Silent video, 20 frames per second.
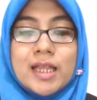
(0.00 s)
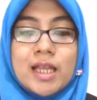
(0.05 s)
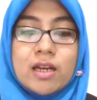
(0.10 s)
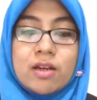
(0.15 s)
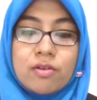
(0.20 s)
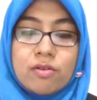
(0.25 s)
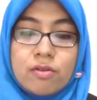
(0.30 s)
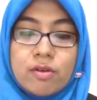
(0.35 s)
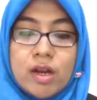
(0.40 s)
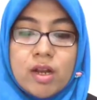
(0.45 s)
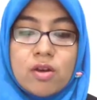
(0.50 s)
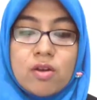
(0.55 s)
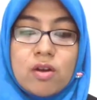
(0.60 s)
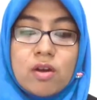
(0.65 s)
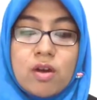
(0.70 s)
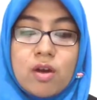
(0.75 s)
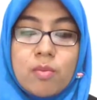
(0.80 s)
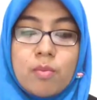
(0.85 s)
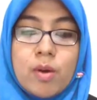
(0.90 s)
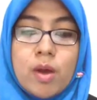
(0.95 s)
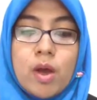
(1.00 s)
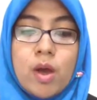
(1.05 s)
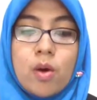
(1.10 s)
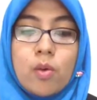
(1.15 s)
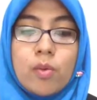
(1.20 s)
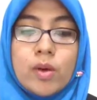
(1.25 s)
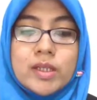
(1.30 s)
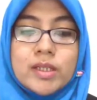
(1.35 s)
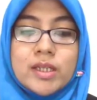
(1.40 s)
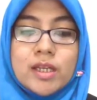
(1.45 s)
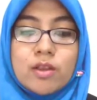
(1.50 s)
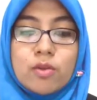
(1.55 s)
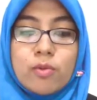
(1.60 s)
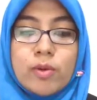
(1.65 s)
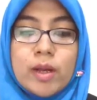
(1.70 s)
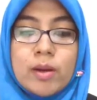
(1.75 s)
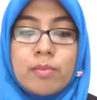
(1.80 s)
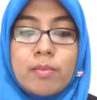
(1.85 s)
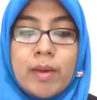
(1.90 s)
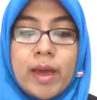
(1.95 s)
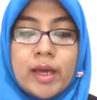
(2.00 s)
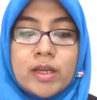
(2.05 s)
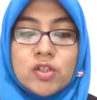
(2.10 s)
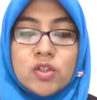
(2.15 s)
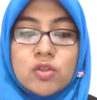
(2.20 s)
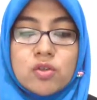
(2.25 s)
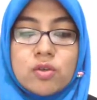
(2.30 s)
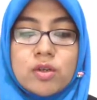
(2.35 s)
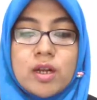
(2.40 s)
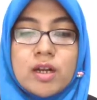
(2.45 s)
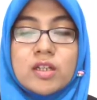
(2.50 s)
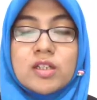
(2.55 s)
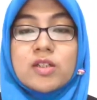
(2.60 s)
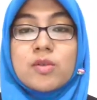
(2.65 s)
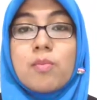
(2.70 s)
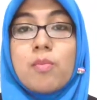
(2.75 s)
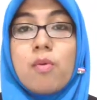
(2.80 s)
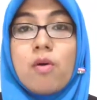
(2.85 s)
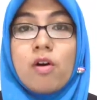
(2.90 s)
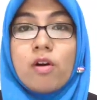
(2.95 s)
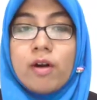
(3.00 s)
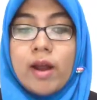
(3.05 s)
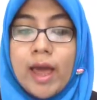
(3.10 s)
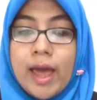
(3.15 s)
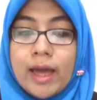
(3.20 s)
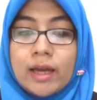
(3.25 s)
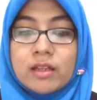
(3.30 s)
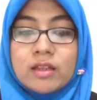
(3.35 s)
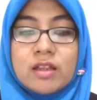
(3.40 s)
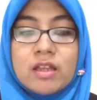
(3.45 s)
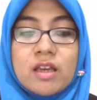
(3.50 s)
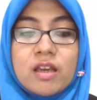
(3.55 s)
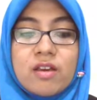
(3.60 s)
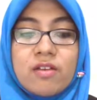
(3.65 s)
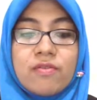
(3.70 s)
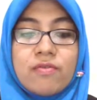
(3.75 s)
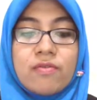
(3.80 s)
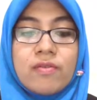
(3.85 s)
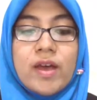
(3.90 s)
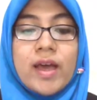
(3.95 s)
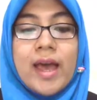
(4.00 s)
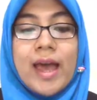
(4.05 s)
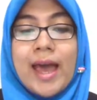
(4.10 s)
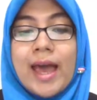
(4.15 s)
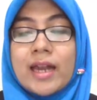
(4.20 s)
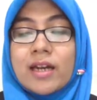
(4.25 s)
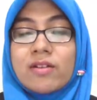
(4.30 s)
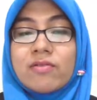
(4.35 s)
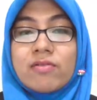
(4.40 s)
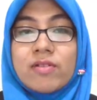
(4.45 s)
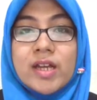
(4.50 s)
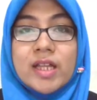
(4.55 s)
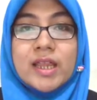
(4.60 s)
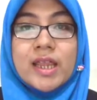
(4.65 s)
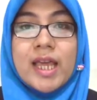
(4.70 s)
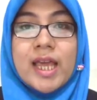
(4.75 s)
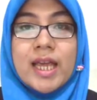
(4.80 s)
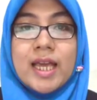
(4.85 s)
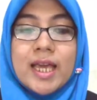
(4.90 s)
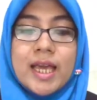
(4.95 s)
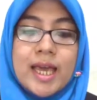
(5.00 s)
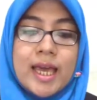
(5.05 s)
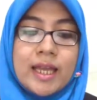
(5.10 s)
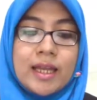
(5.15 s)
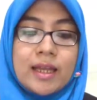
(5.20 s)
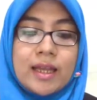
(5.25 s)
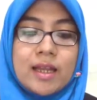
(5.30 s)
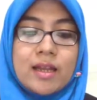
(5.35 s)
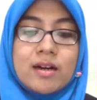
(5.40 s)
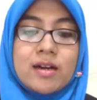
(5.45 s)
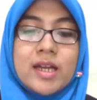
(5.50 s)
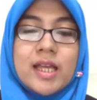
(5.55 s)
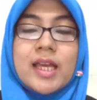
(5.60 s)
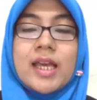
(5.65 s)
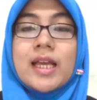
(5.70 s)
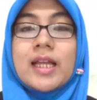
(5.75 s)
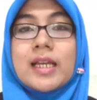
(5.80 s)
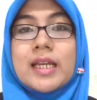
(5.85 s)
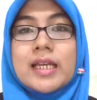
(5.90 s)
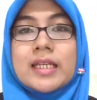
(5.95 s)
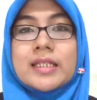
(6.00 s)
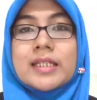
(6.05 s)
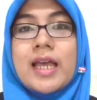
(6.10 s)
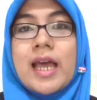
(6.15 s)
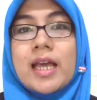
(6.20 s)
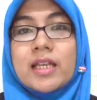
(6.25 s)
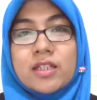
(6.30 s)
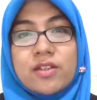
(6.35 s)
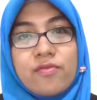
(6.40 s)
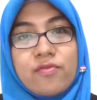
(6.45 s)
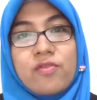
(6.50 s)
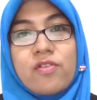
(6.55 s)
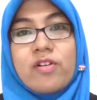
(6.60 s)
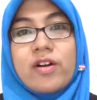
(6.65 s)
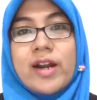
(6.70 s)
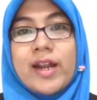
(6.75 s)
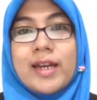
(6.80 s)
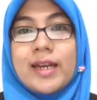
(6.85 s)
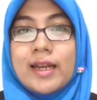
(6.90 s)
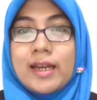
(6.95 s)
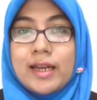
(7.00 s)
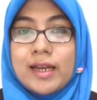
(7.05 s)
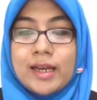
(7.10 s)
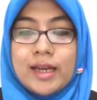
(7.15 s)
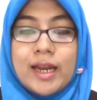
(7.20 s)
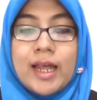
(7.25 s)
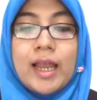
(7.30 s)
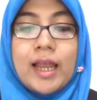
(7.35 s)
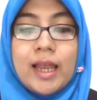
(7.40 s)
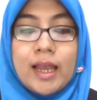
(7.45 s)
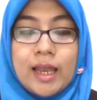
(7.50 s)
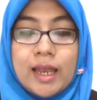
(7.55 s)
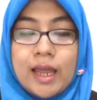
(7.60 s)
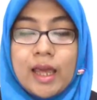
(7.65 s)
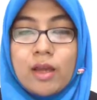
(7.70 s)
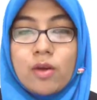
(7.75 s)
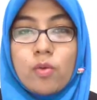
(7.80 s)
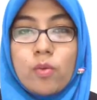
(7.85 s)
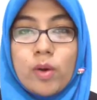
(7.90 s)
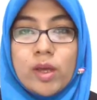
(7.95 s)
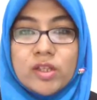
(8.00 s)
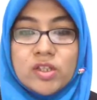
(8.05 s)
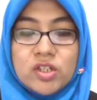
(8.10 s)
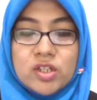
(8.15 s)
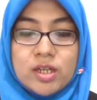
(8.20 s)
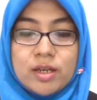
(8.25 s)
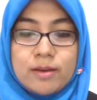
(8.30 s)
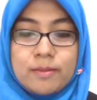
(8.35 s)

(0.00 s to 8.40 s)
curriculum, which it will make students more active and critic in learning English as a foreign language.